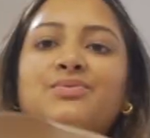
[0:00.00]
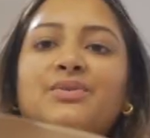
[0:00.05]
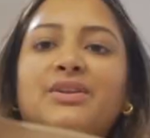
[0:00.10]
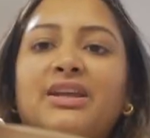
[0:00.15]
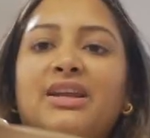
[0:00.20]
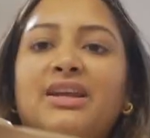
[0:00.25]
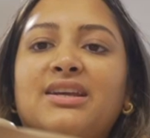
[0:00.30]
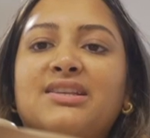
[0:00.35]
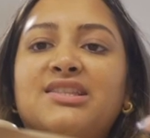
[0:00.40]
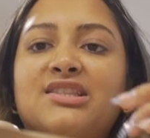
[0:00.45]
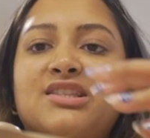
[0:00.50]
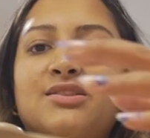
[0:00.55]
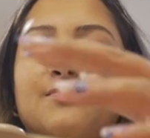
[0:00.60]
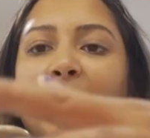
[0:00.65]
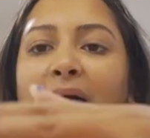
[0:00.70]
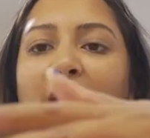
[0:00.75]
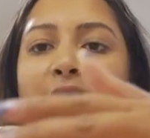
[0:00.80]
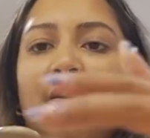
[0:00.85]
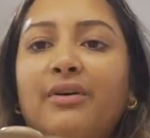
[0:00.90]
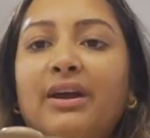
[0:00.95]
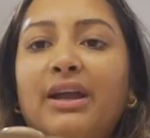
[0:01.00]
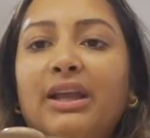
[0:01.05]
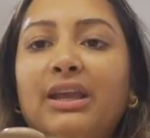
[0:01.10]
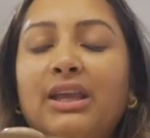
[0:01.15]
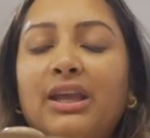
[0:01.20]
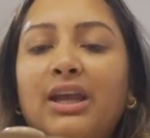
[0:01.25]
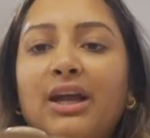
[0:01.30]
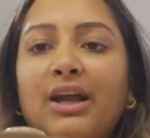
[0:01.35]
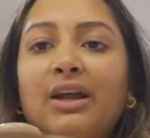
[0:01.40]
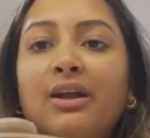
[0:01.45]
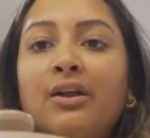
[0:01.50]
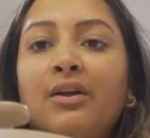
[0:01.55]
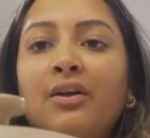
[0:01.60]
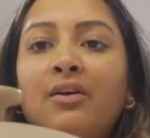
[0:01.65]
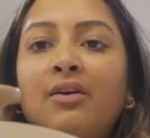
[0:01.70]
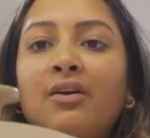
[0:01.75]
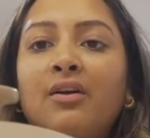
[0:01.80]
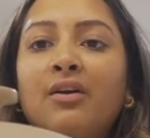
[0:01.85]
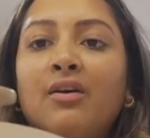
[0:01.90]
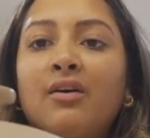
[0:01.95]
really nice spout right here.
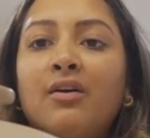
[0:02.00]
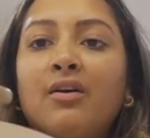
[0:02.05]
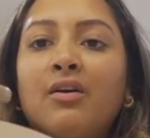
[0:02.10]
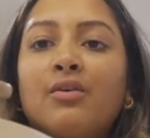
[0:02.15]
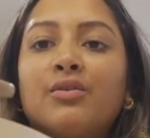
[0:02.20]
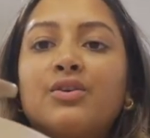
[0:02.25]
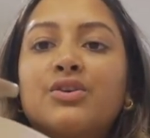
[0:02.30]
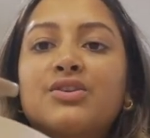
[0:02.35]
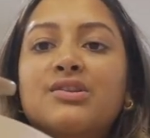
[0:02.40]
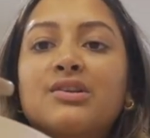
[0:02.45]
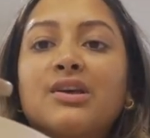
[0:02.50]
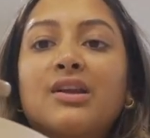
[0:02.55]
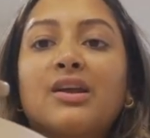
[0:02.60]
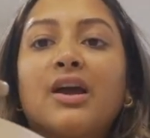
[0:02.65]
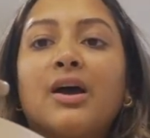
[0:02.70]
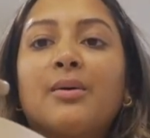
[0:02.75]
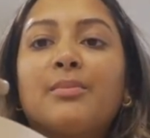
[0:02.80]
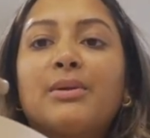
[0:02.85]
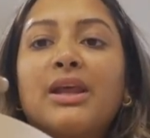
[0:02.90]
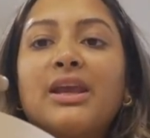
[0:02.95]
Which is gonna come in